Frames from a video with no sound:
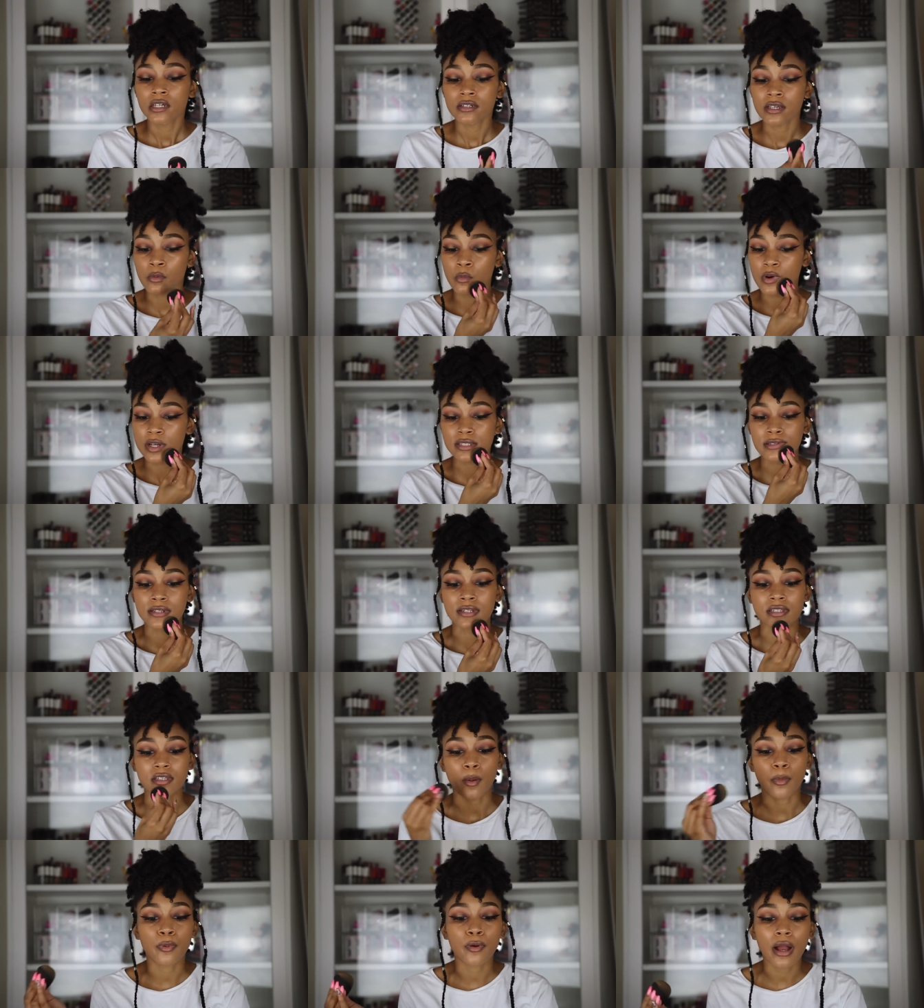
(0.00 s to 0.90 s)
It wasn't a
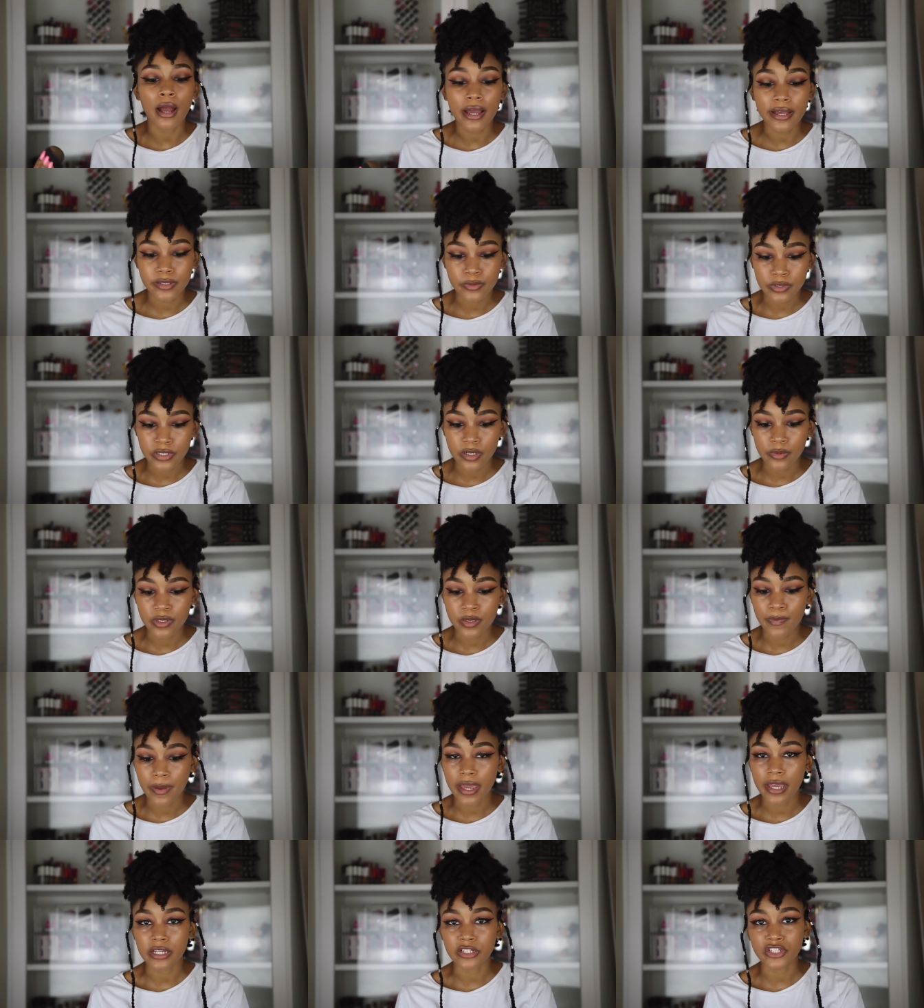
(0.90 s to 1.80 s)
surprise what she was paid.